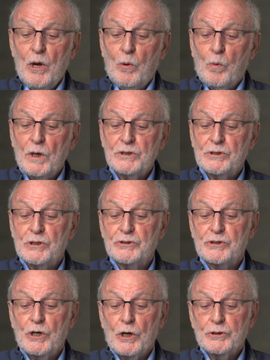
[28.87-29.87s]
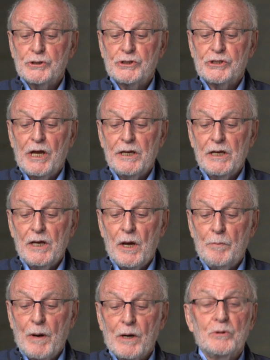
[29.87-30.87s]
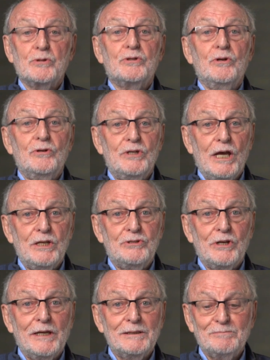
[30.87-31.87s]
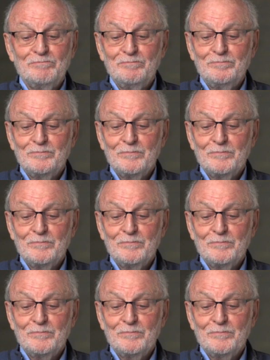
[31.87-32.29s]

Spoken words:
What does God say about dating?